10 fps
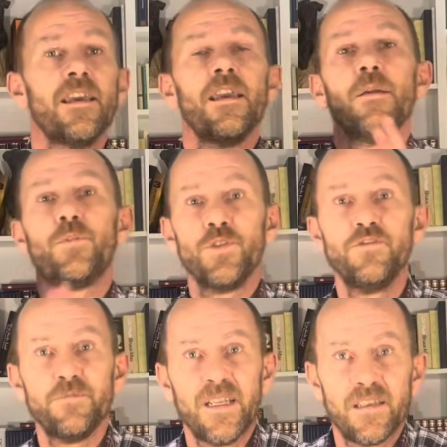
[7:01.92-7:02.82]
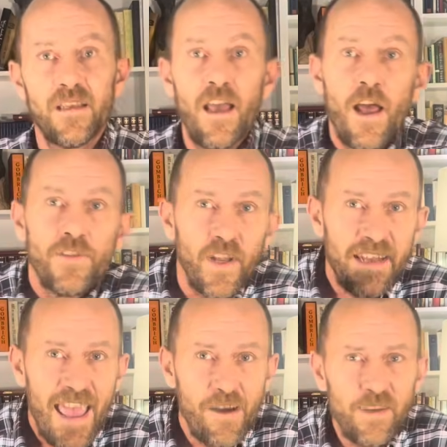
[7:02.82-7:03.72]
improvement.
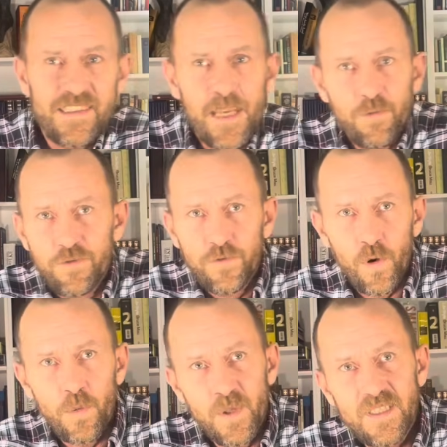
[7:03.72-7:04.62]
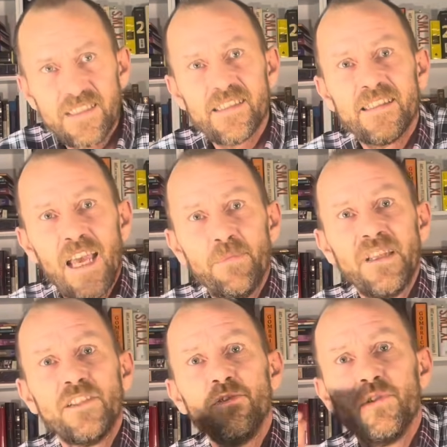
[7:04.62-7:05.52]
Not every step forward is a step
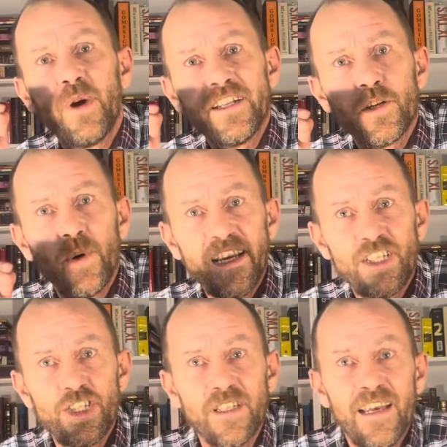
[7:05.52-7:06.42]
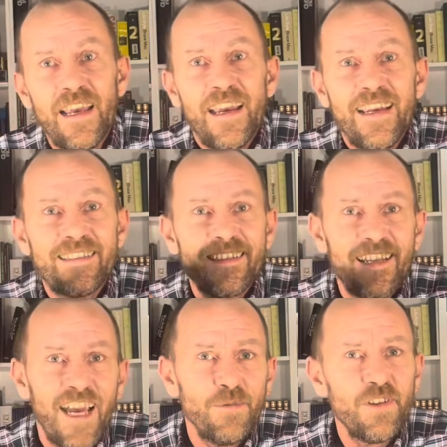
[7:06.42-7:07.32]
into the right direction. It's
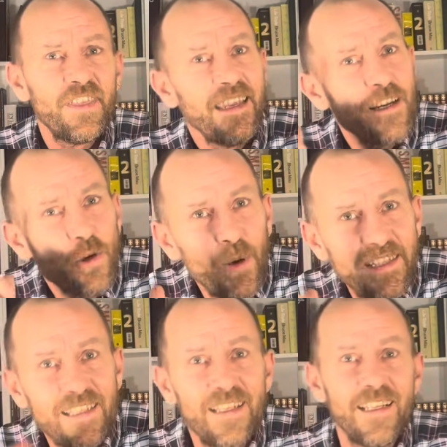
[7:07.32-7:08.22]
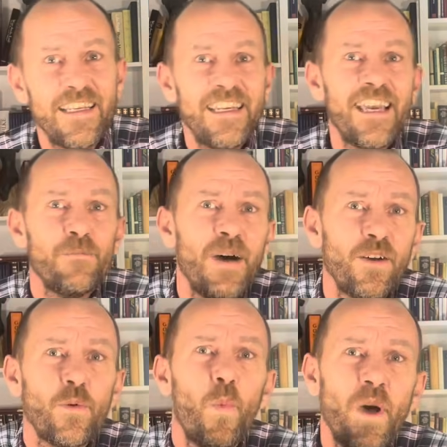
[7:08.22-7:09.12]
time to think critically
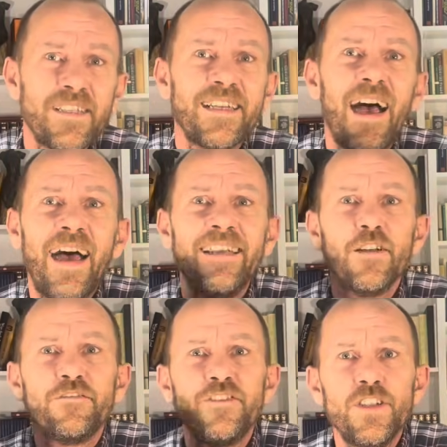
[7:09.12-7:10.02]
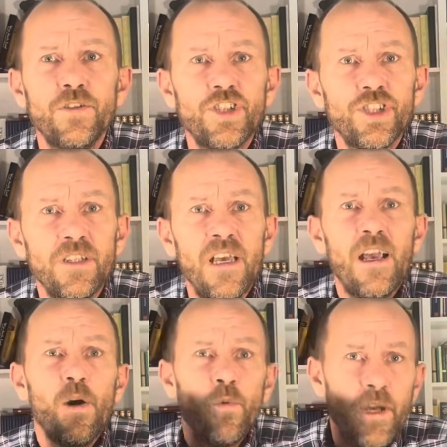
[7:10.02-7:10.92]
about what kind of future
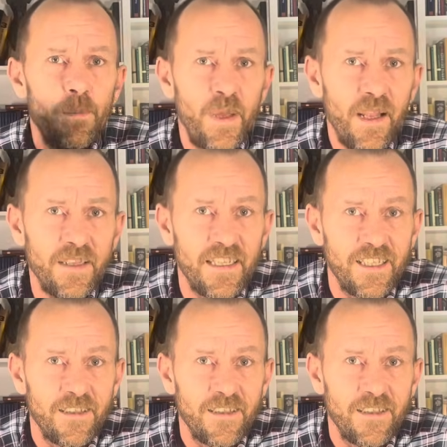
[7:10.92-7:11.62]
we are building.